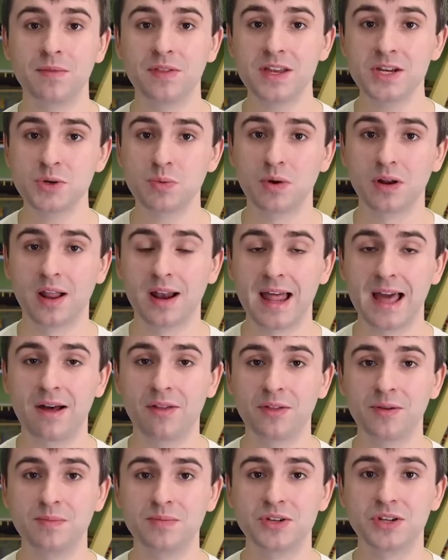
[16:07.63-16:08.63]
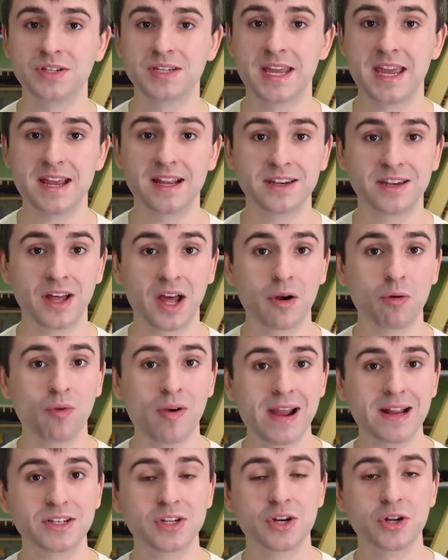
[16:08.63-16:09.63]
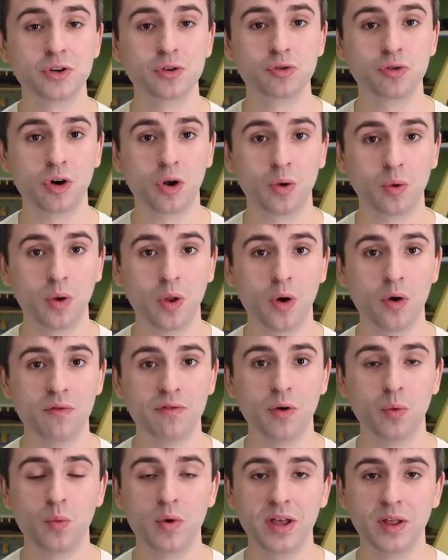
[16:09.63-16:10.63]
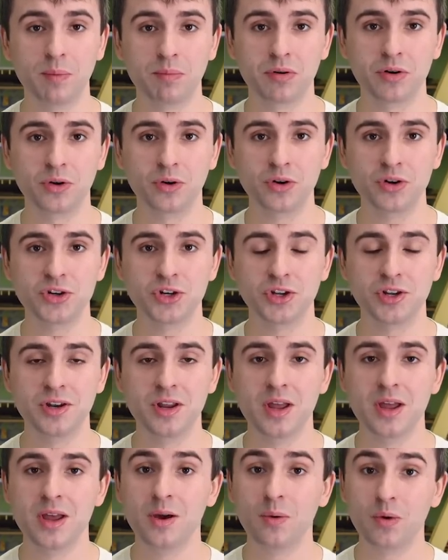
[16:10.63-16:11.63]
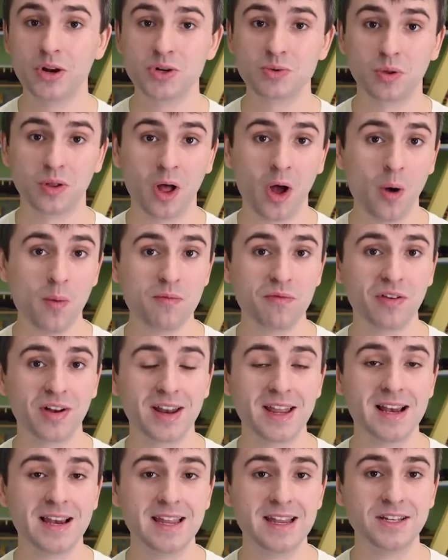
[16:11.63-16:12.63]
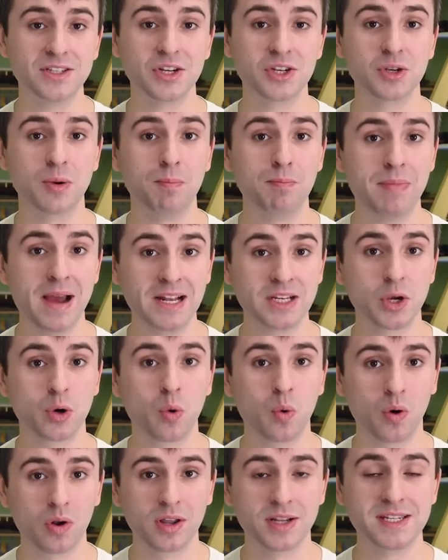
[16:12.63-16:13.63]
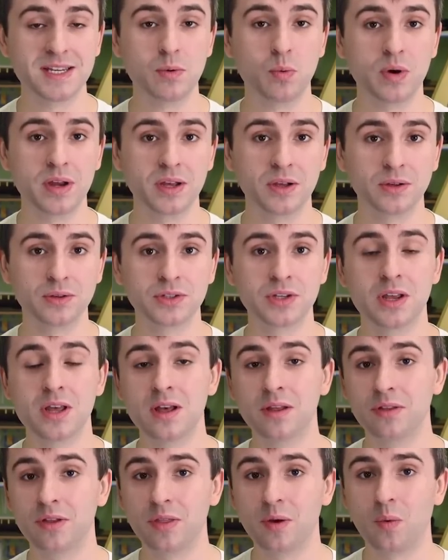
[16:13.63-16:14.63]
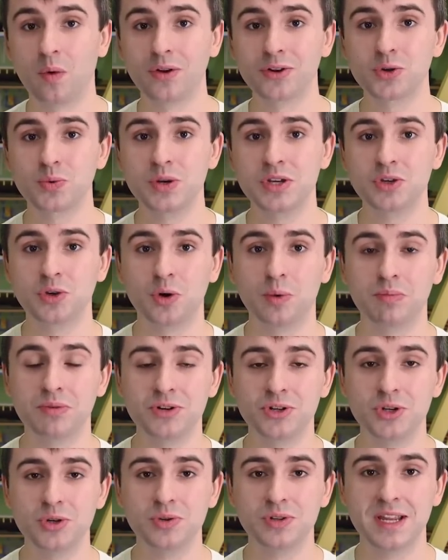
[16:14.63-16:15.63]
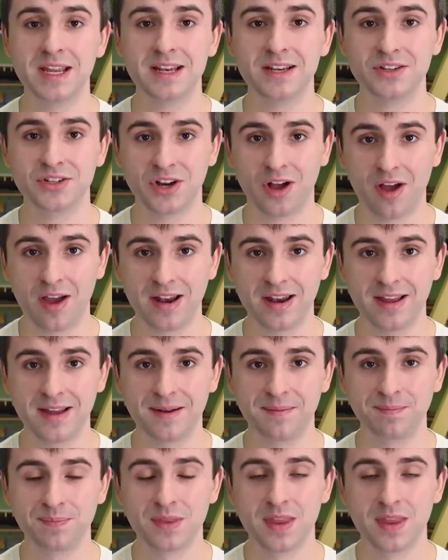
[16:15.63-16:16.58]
This will allow them to take direct control over wheel production, which will hopefully lead to some better quality wheels than the ones we saw produced in China.